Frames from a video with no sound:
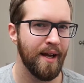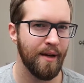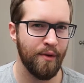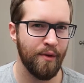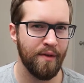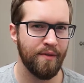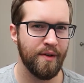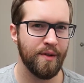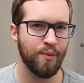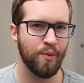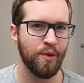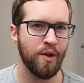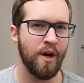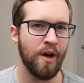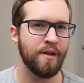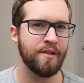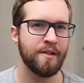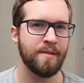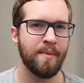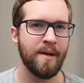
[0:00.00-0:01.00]
Have you ever
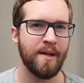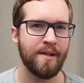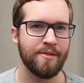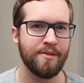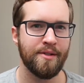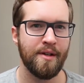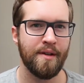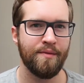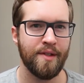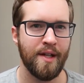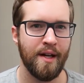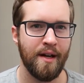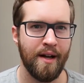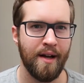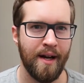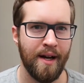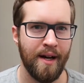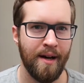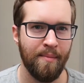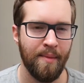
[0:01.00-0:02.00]
gone to
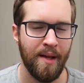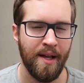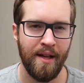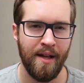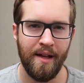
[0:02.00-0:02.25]
Microsoft.com?